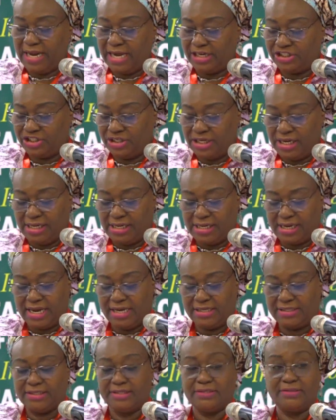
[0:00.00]
National
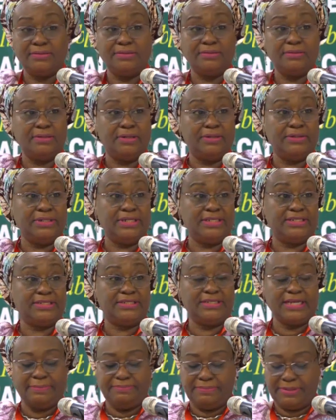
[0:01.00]
Council on
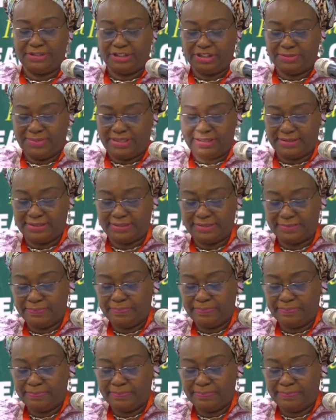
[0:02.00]
Establishment,